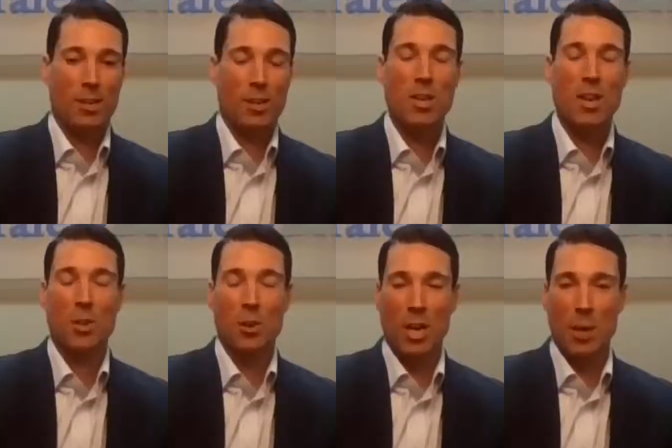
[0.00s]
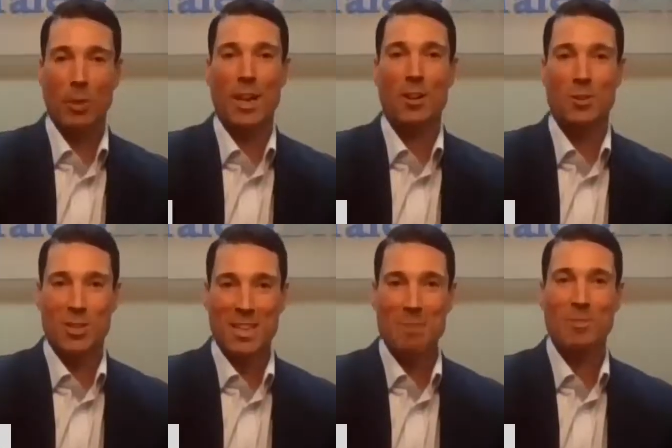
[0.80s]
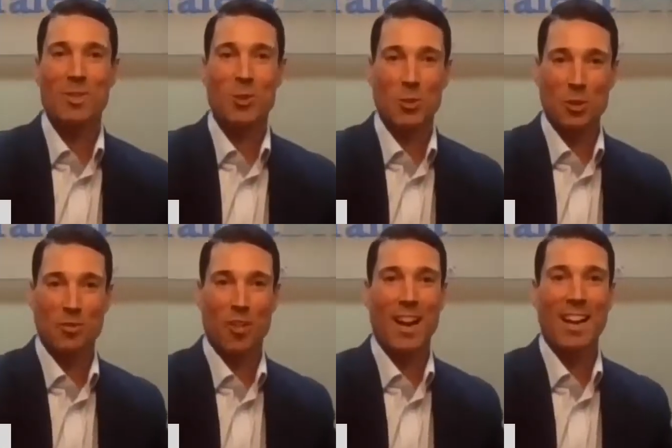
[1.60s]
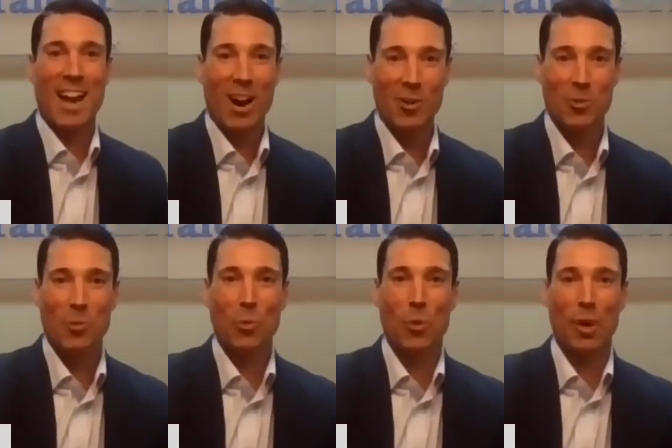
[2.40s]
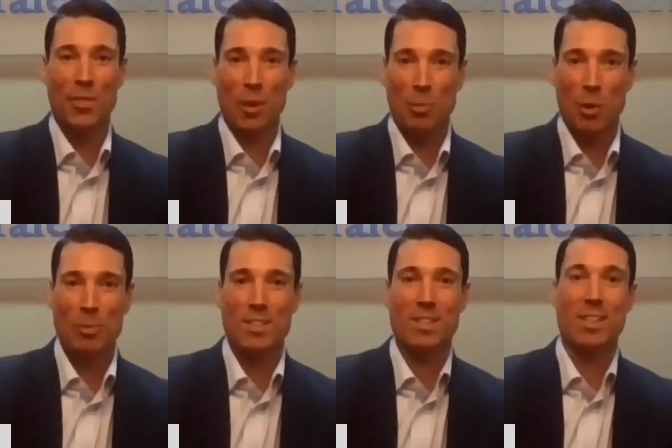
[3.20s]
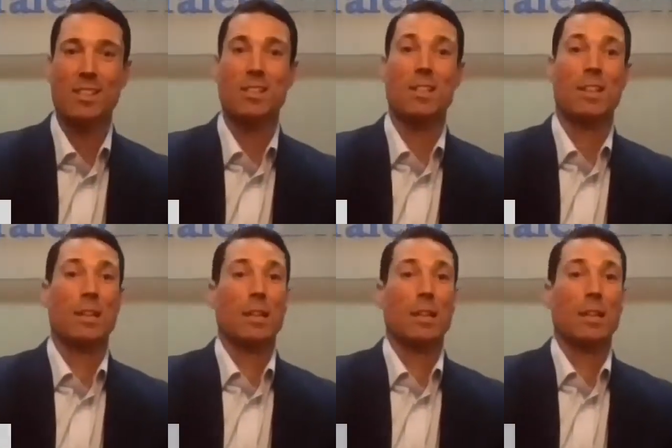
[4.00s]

usually have to go a couple layers deep to truly find out what their purpose is